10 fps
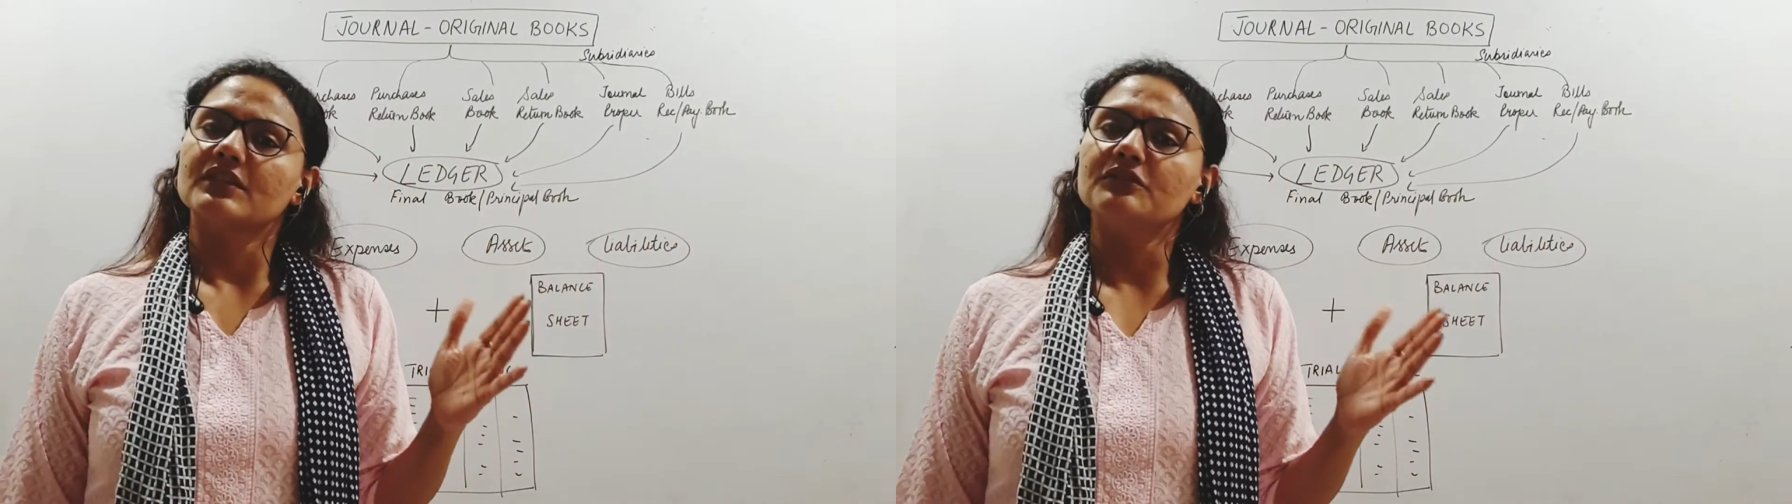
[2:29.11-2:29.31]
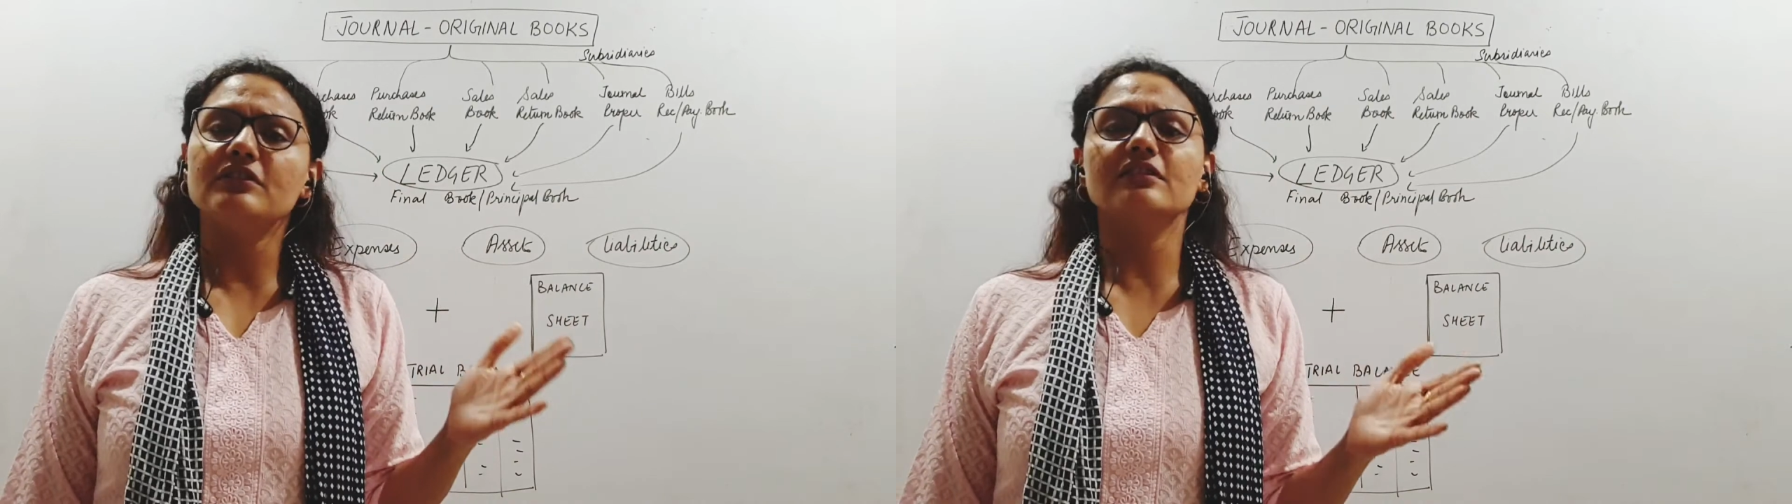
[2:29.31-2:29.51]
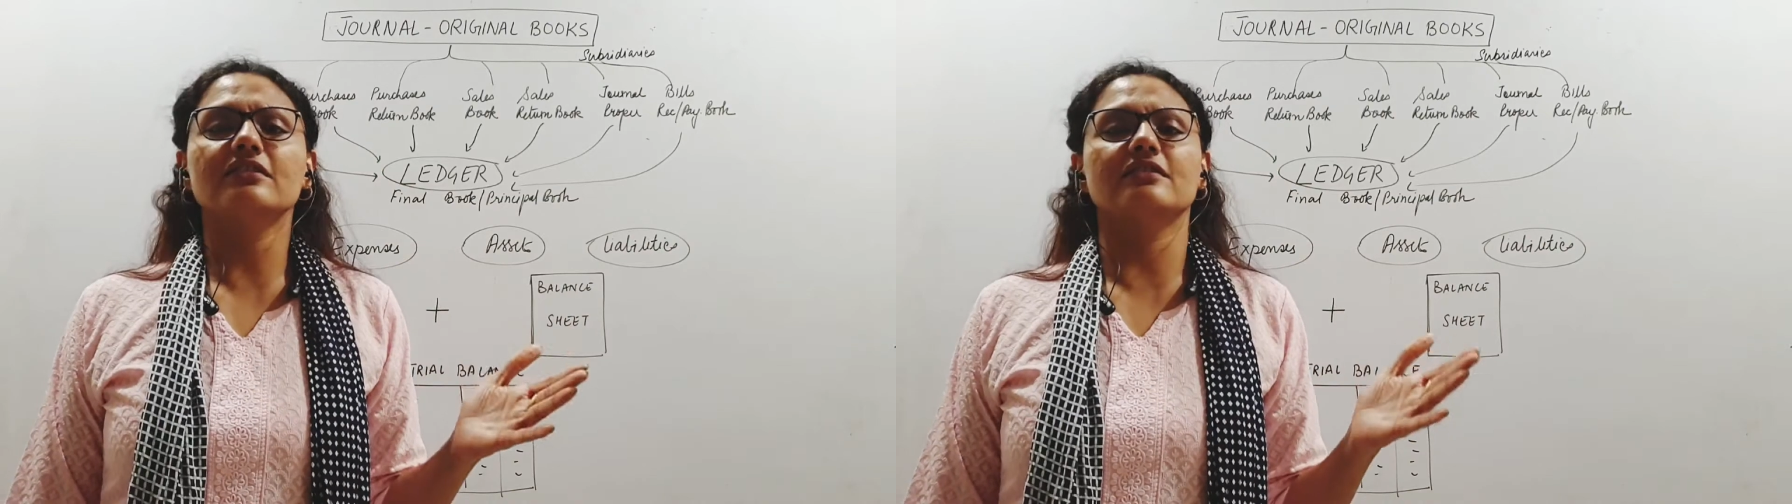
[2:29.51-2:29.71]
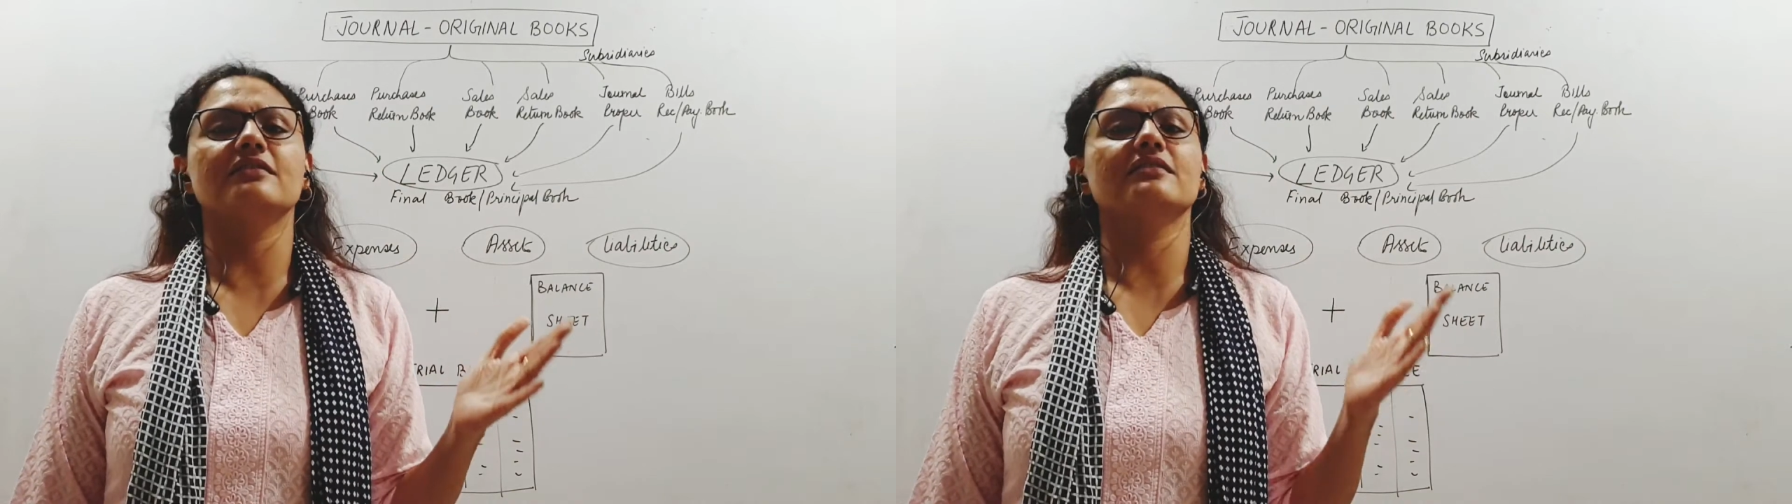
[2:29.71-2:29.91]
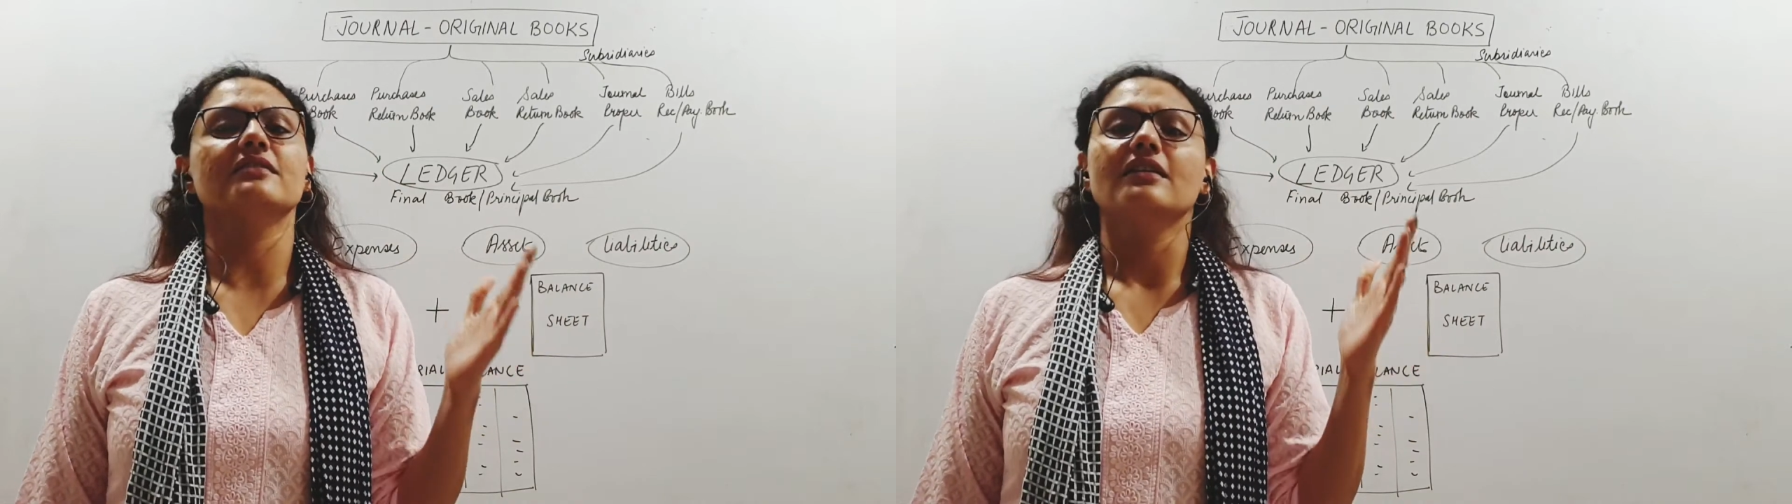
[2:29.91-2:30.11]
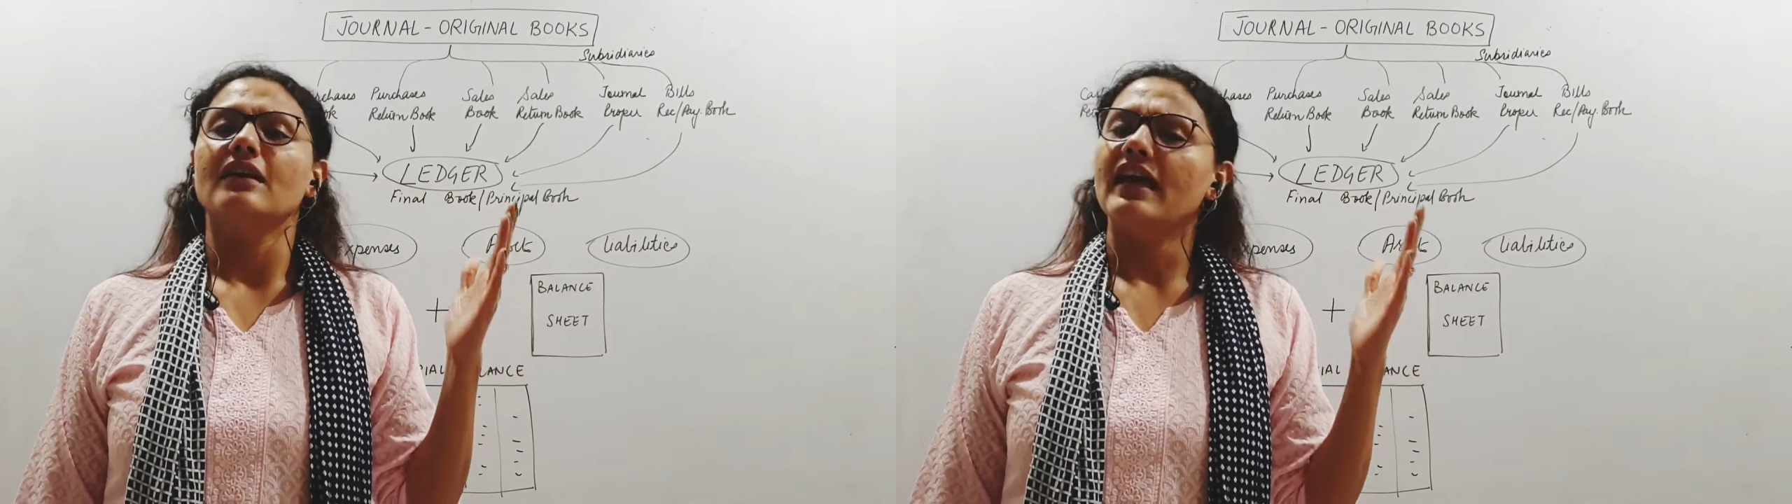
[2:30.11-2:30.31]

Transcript: returns,